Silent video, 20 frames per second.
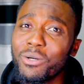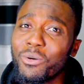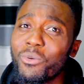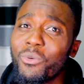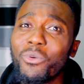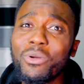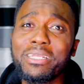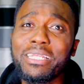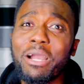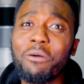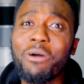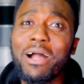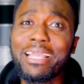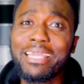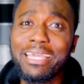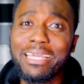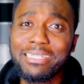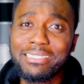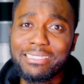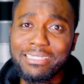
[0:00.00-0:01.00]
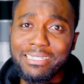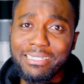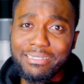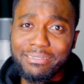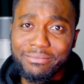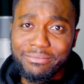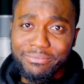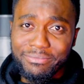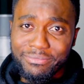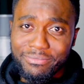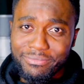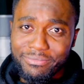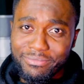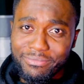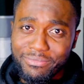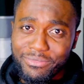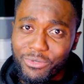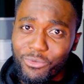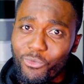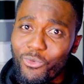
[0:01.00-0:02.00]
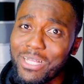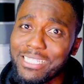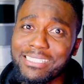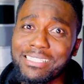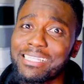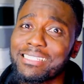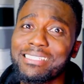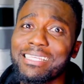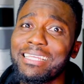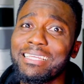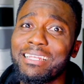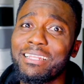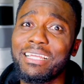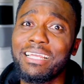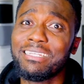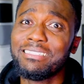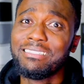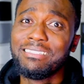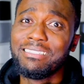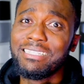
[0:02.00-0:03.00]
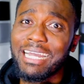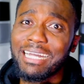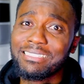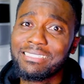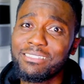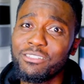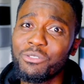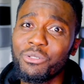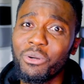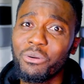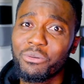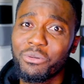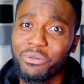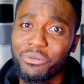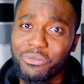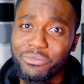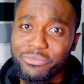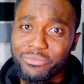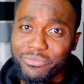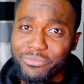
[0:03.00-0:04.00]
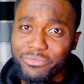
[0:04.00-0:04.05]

Oh dear, what can you what's inside like he actually young or no?